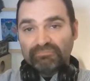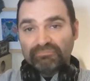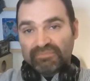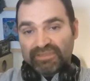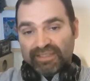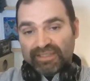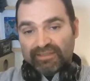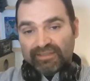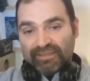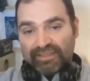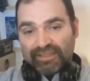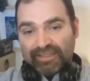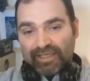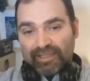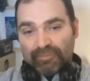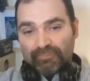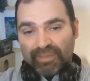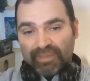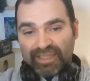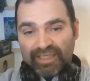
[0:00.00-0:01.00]
certainly
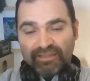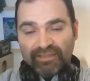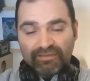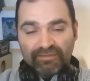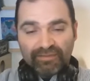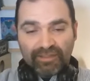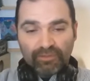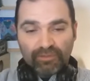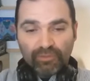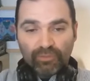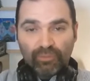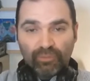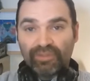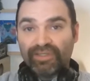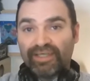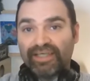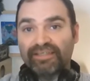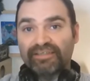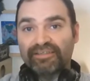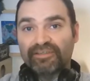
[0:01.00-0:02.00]
at beginner and lower
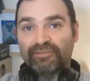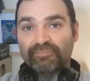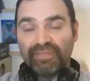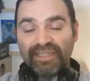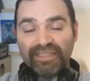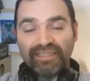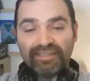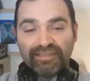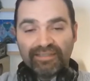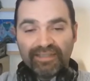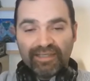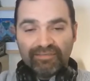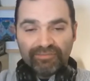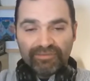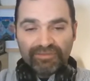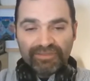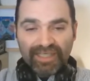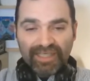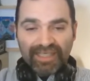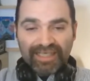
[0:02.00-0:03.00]
intermediate
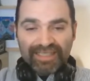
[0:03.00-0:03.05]
levels,